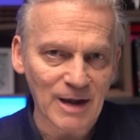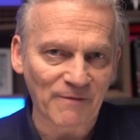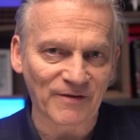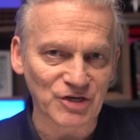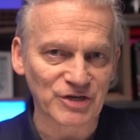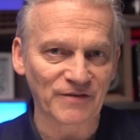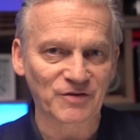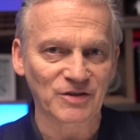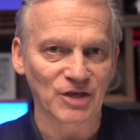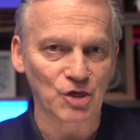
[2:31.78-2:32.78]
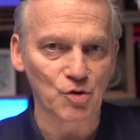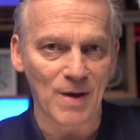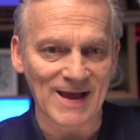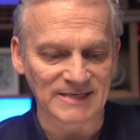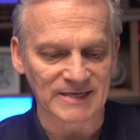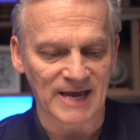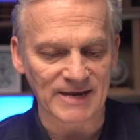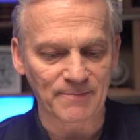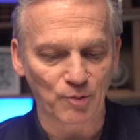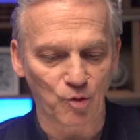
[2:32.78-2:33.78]
Now, if I shift to the US, the
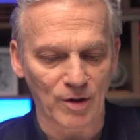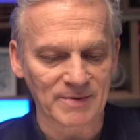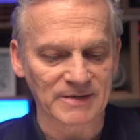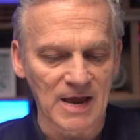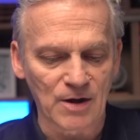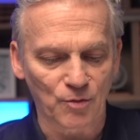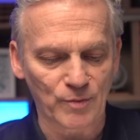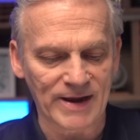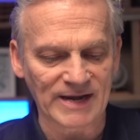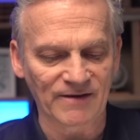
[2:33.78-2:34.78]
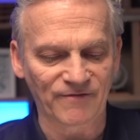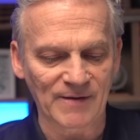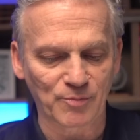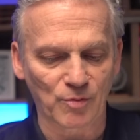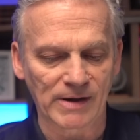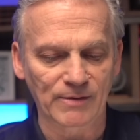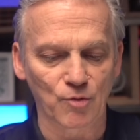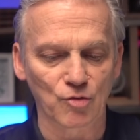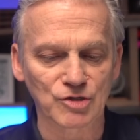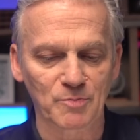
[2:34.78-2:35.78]
unemployment rate in February
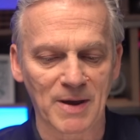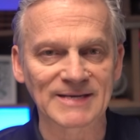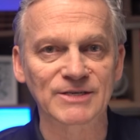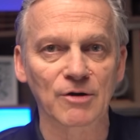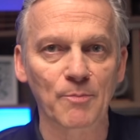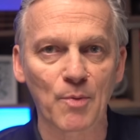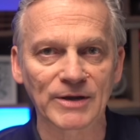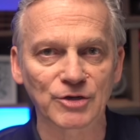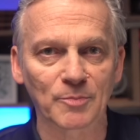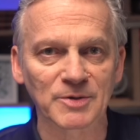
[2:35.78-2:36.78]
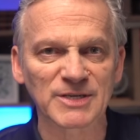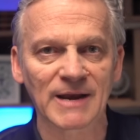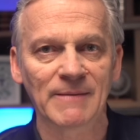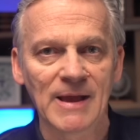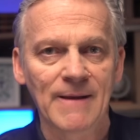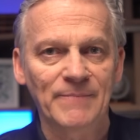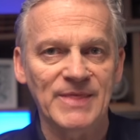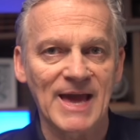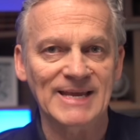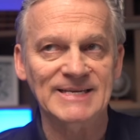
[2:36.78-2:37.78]
rose by 0.2%.
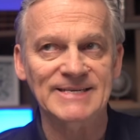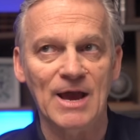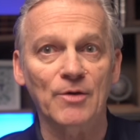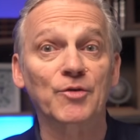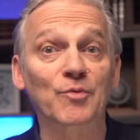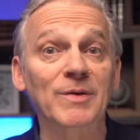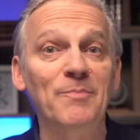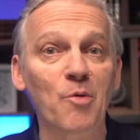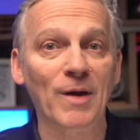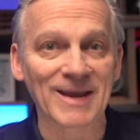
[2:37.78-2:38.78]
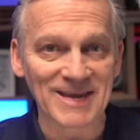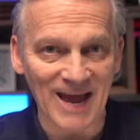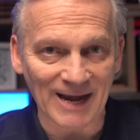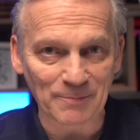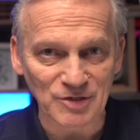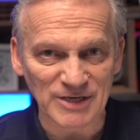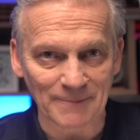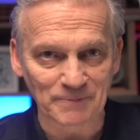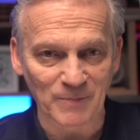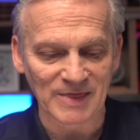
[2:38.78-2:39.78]
That is now
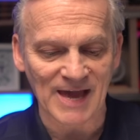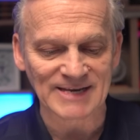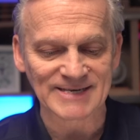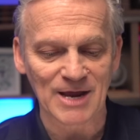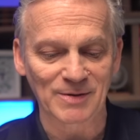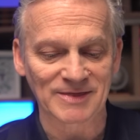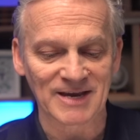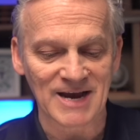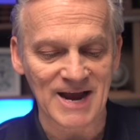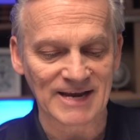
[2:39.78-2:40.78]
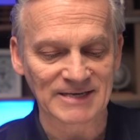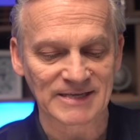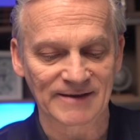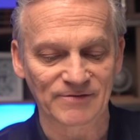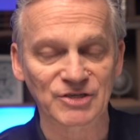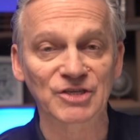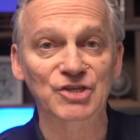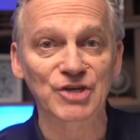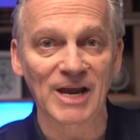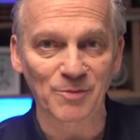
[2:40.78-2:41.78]
3.9%. That is now at the highest level since
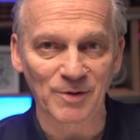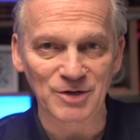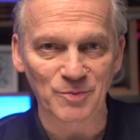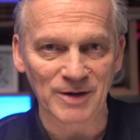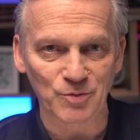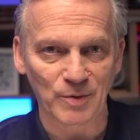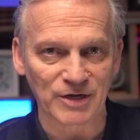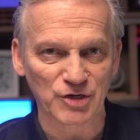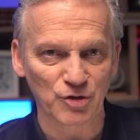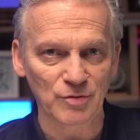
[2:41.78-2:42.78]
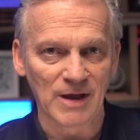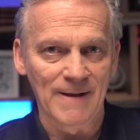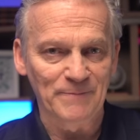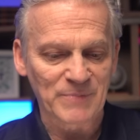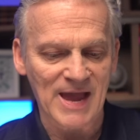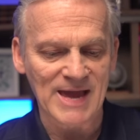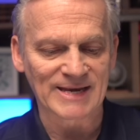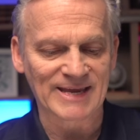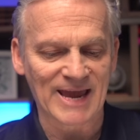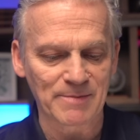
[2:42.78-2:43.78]
January 2022. And
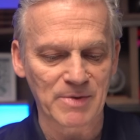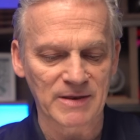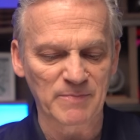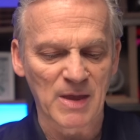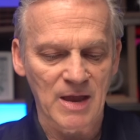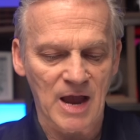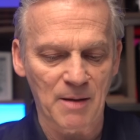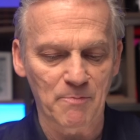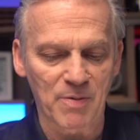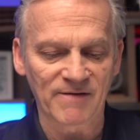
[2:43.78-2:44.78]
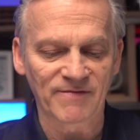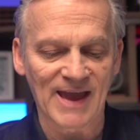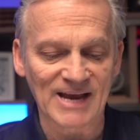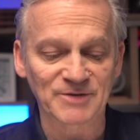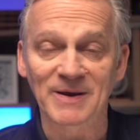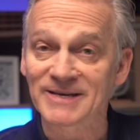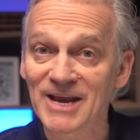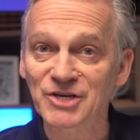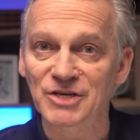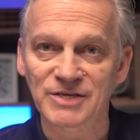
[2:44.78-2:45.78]
it came in above
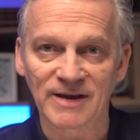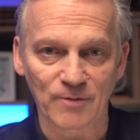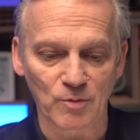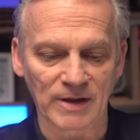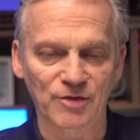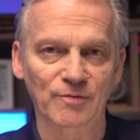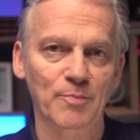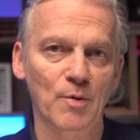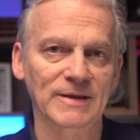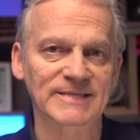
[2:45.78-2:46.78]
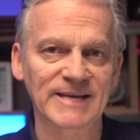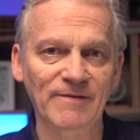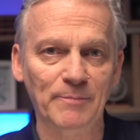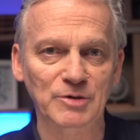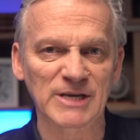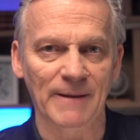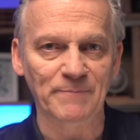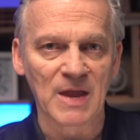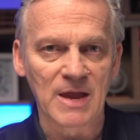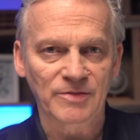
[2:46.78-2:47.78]
expectations of only
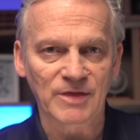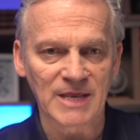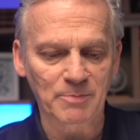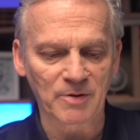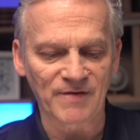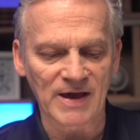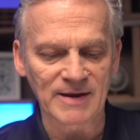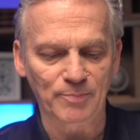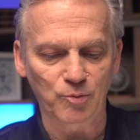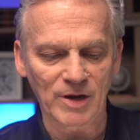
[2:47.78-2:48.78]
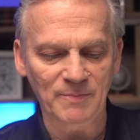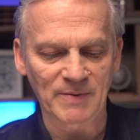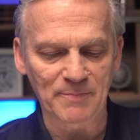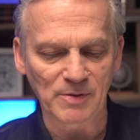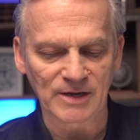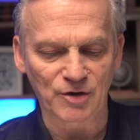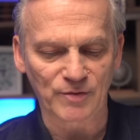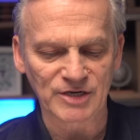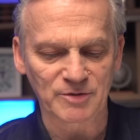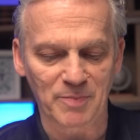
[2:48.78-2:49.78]
3.7%. The number of unemployed people
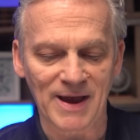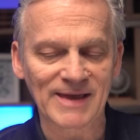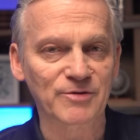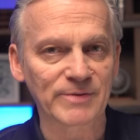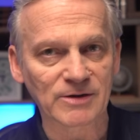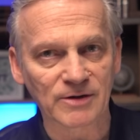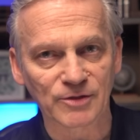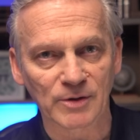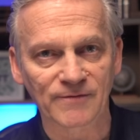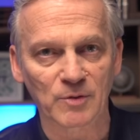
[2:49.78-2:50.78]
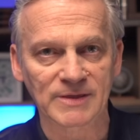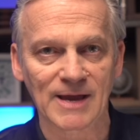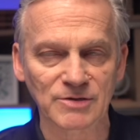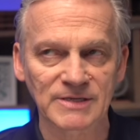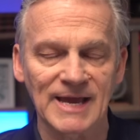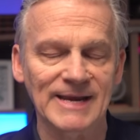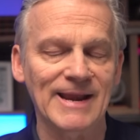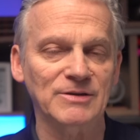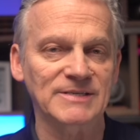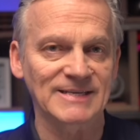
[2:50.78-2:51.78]
increased by 334,000. That
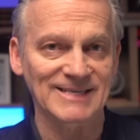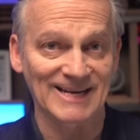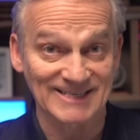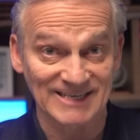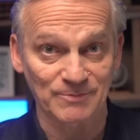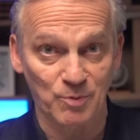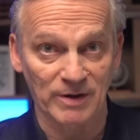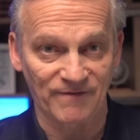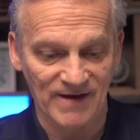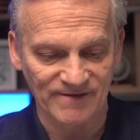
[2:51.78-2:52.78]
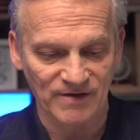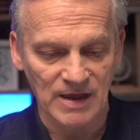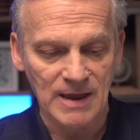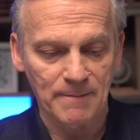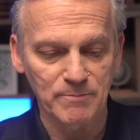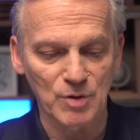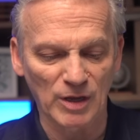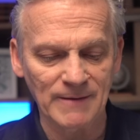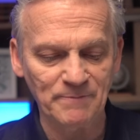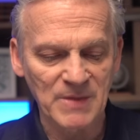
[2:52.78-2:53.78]
now sits at 6.5
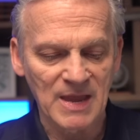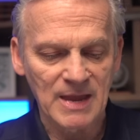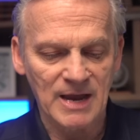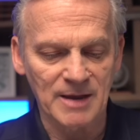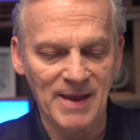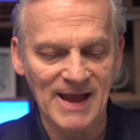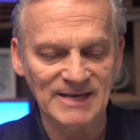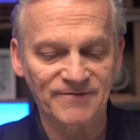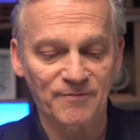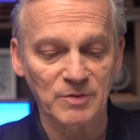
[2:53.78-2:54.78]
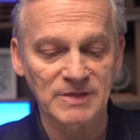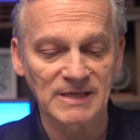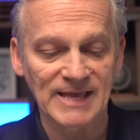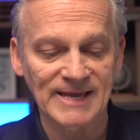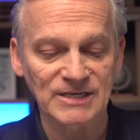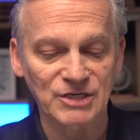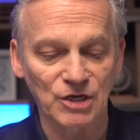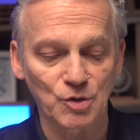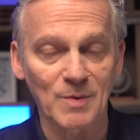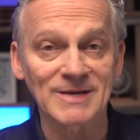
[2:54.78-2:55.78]
million. As for the latest
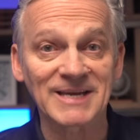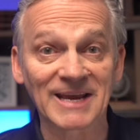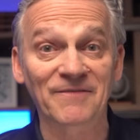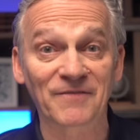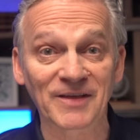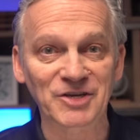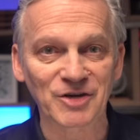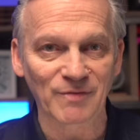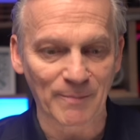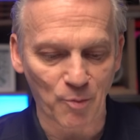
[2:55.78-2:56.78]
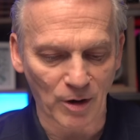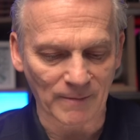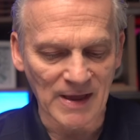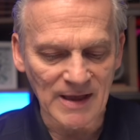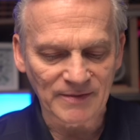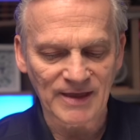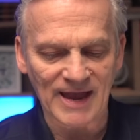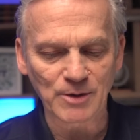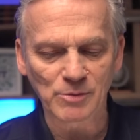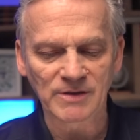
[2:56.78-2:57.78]
US inflation report, the
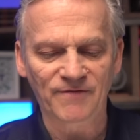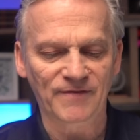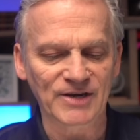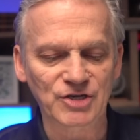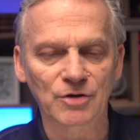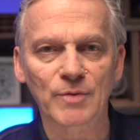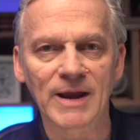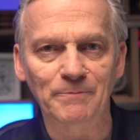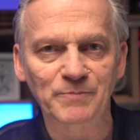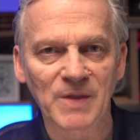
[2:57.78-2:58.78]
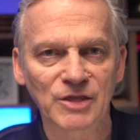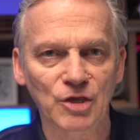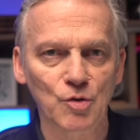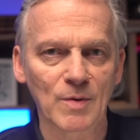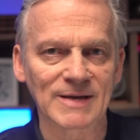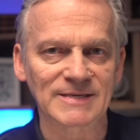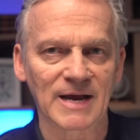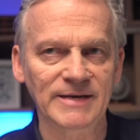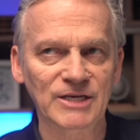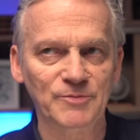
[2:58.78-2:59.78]
annual inflation rate in the US
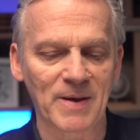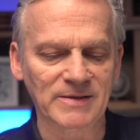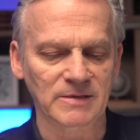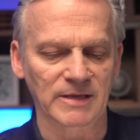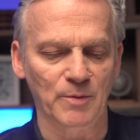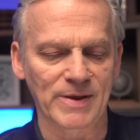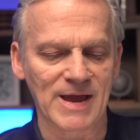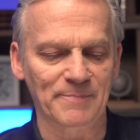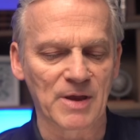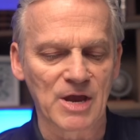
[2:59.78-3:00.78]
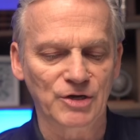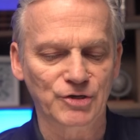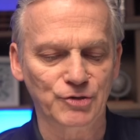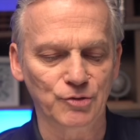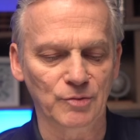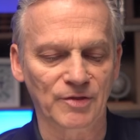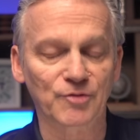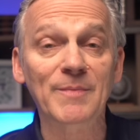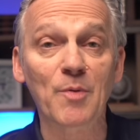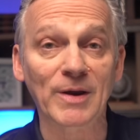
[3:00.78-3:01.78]
unexpectedly went up to
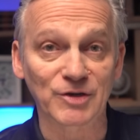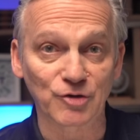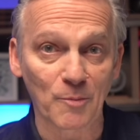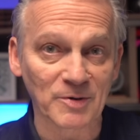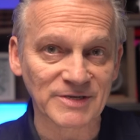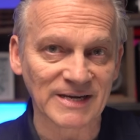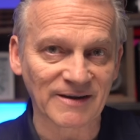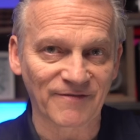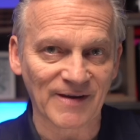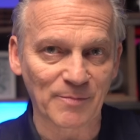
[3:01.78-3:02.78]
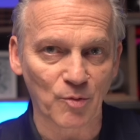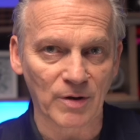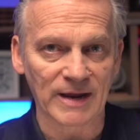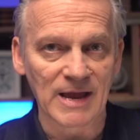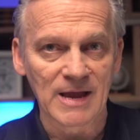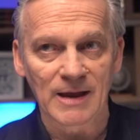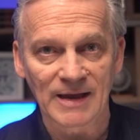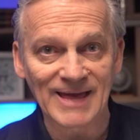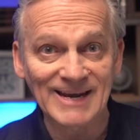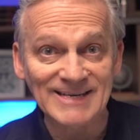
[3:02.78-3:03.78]
3.2% in February.
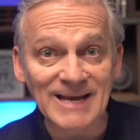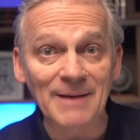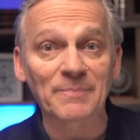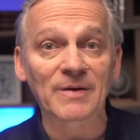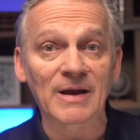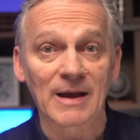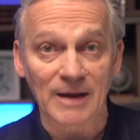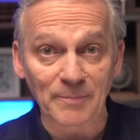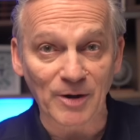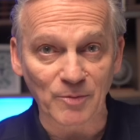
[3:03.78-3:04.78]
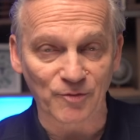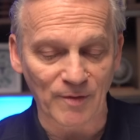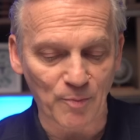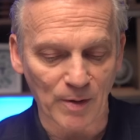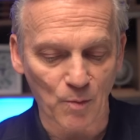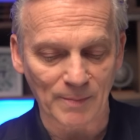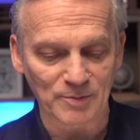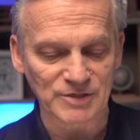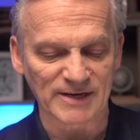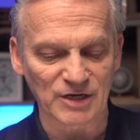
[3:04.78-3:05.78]
That is up compared with
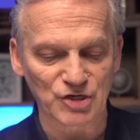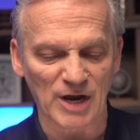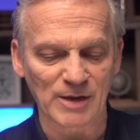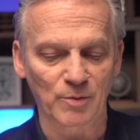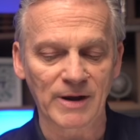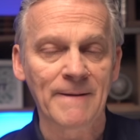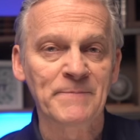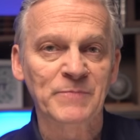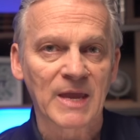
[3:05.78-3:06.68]
3.1% in January.